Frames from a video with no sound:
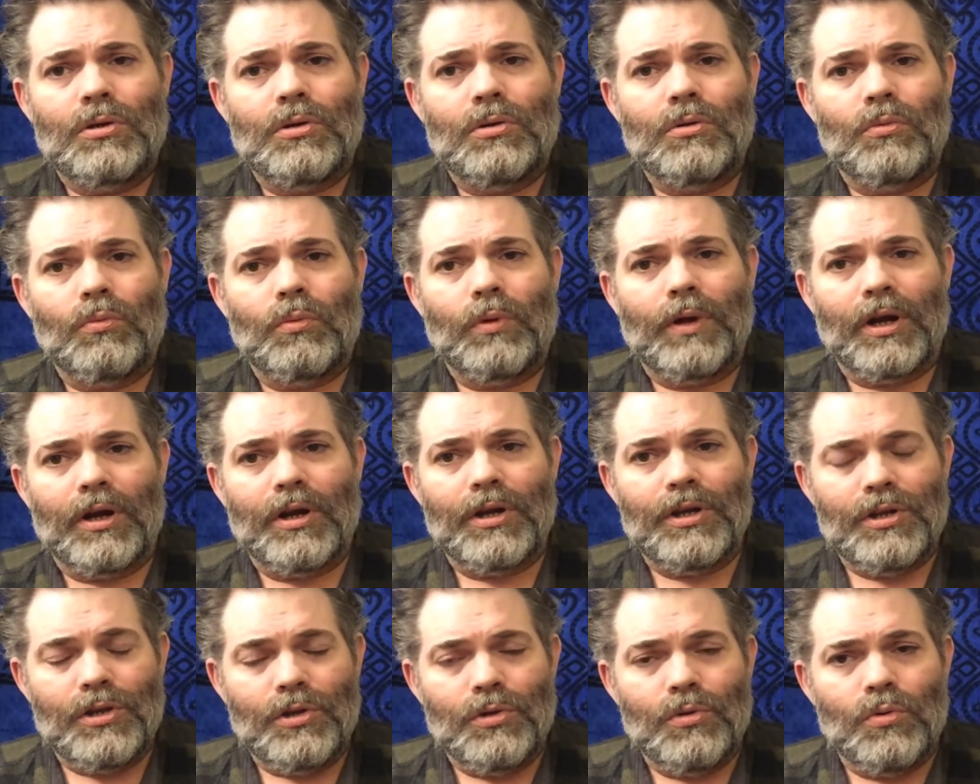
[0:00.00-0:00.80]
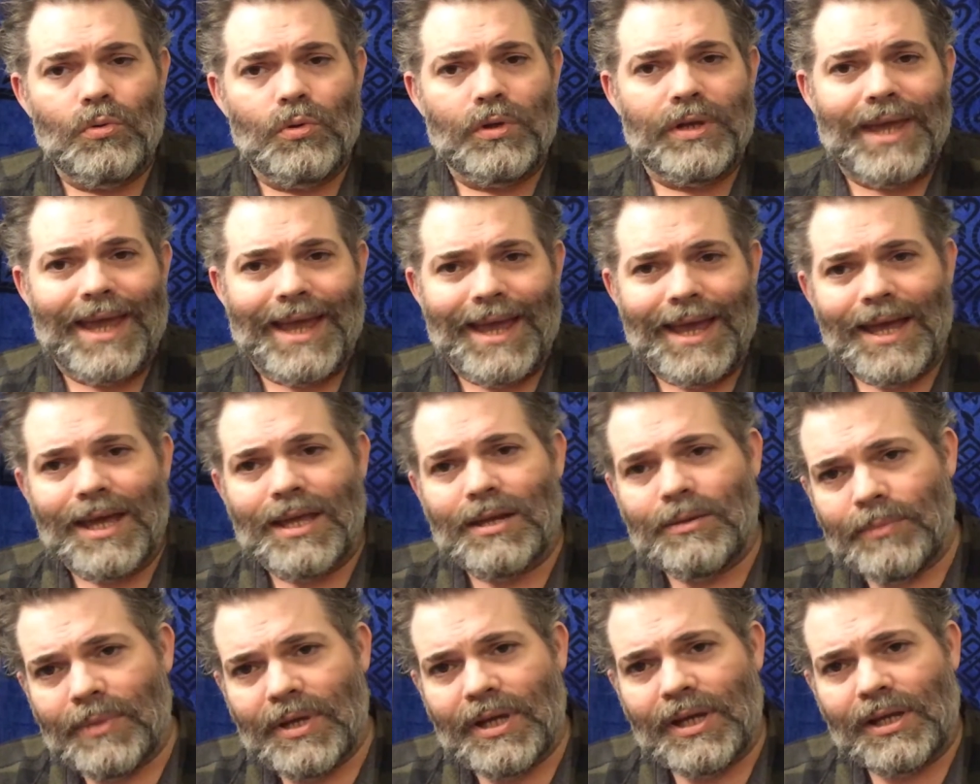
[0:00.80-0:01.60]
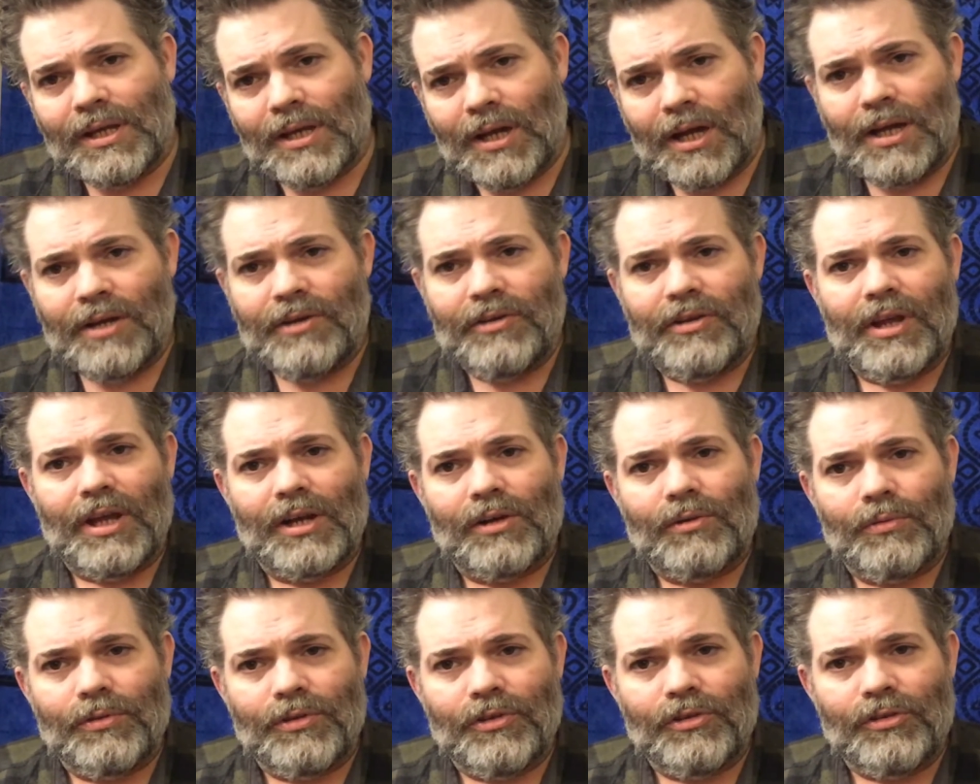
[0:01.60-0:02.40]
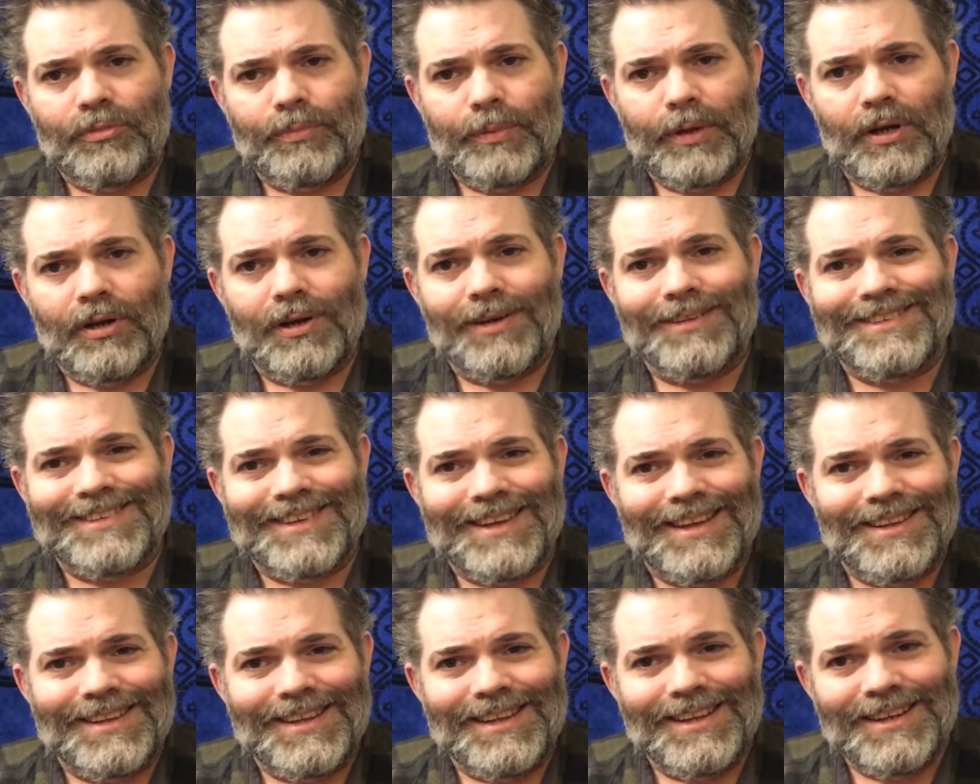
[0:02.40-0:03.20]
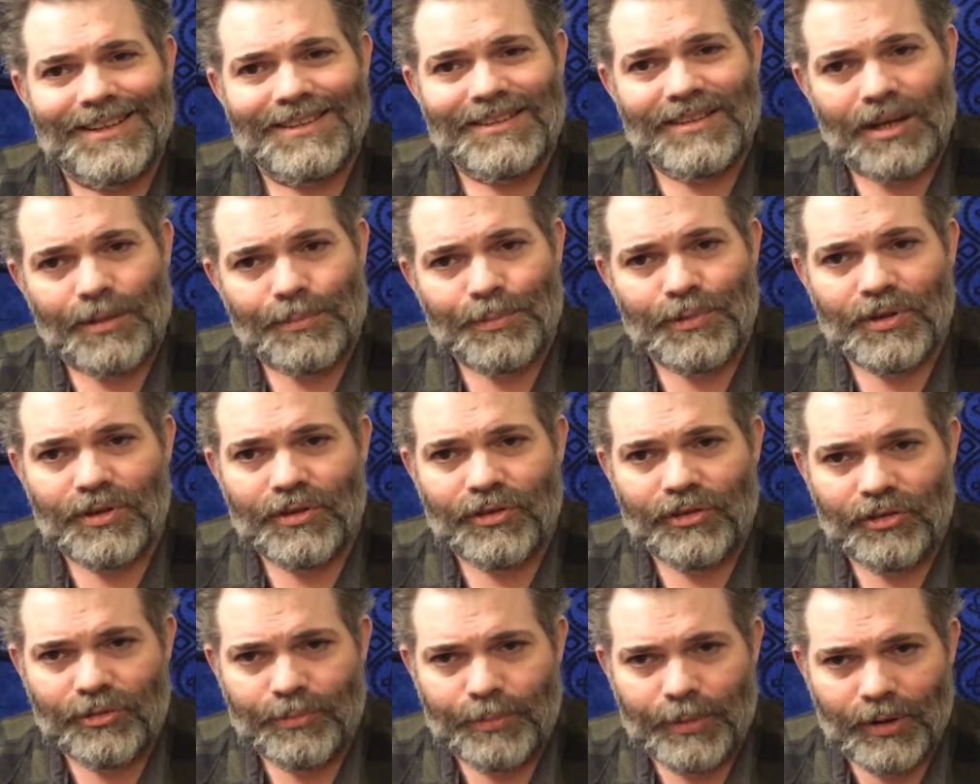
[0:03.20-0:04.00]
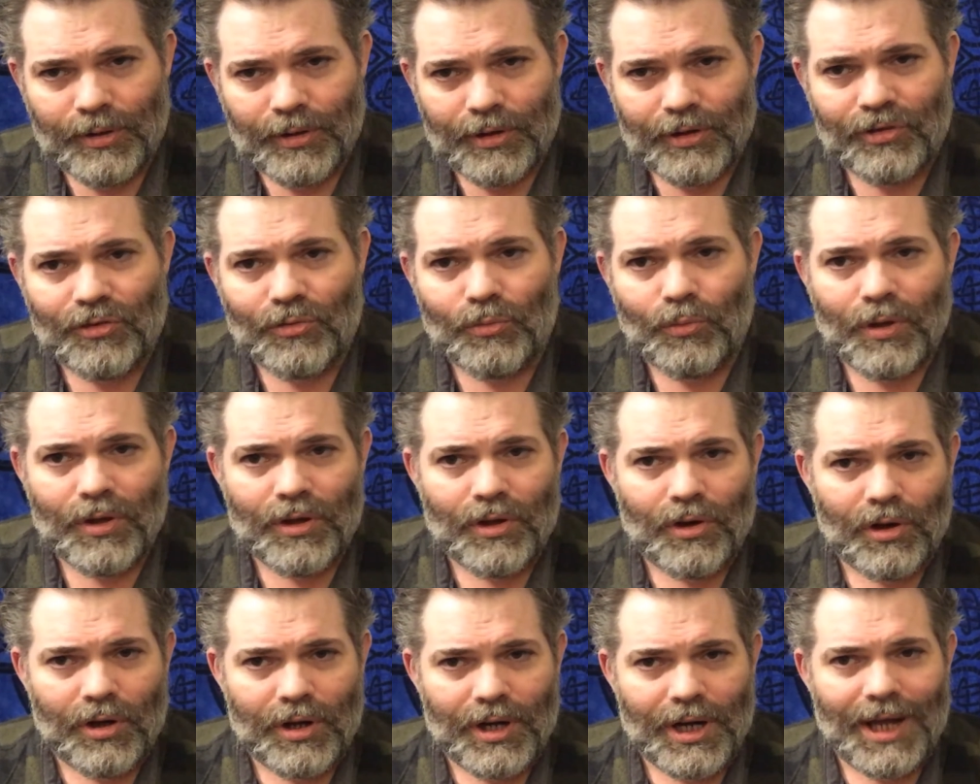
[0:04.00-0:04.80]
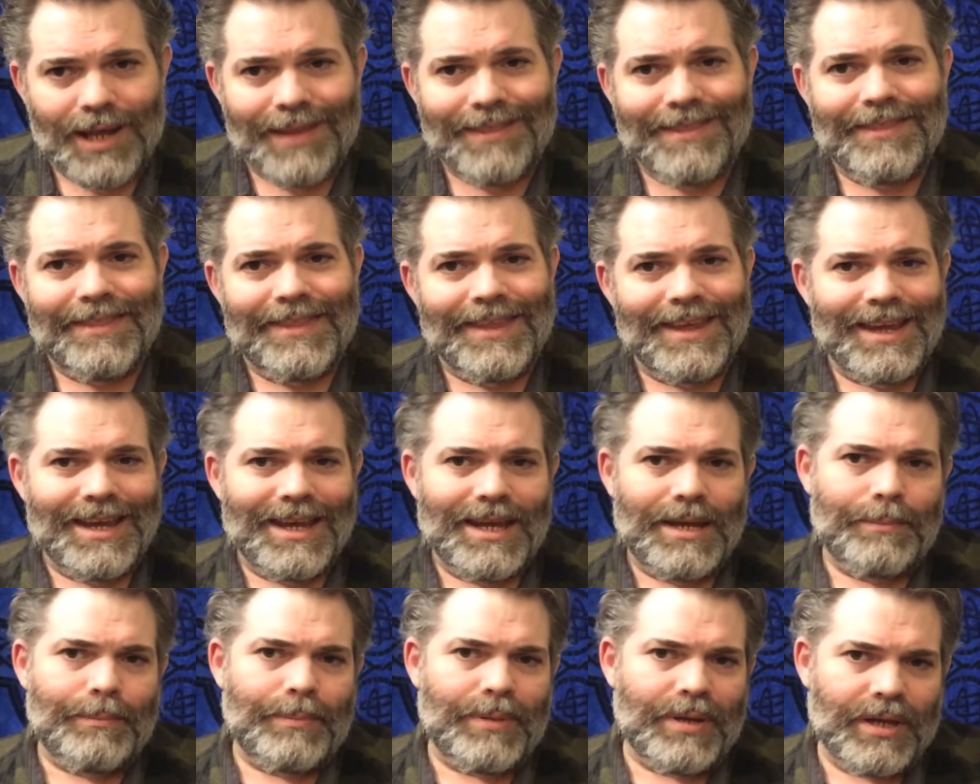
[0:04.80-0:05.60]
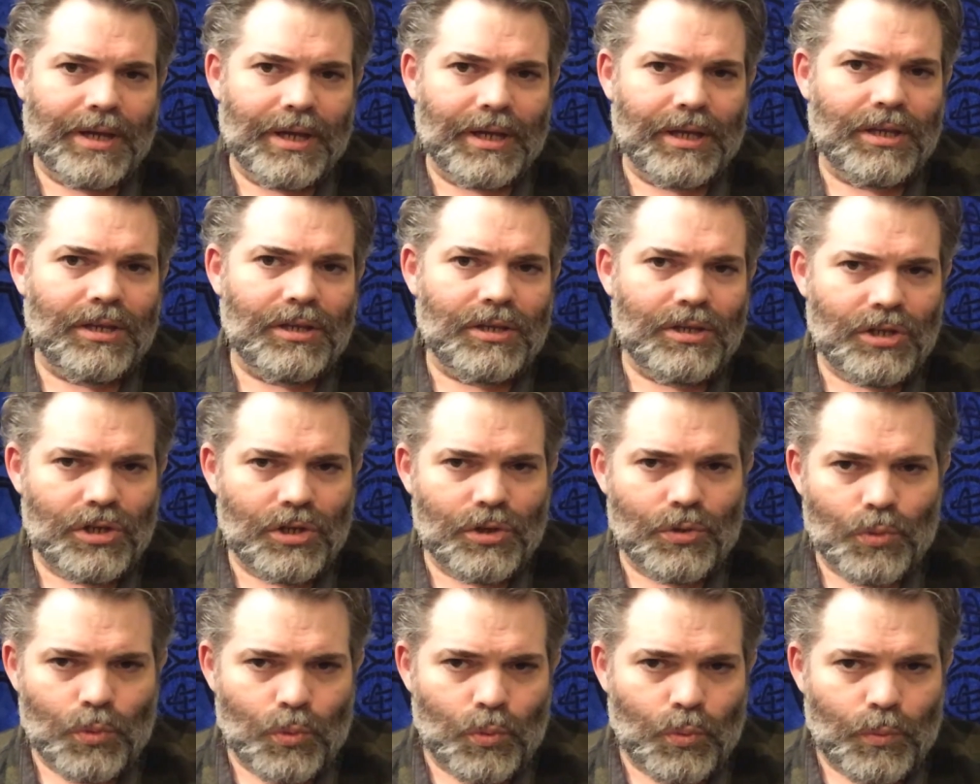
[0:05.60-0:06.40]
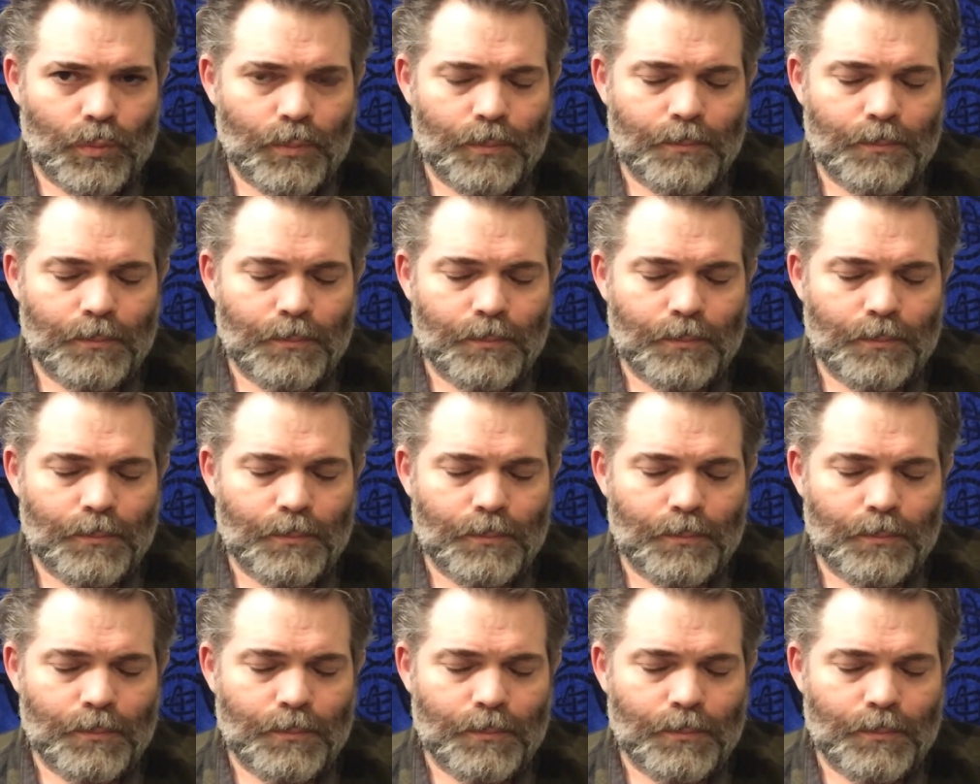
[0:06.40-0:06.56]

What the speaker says: where you can make contact with the spirits, and then it's up to the spirits whether or not they pick you.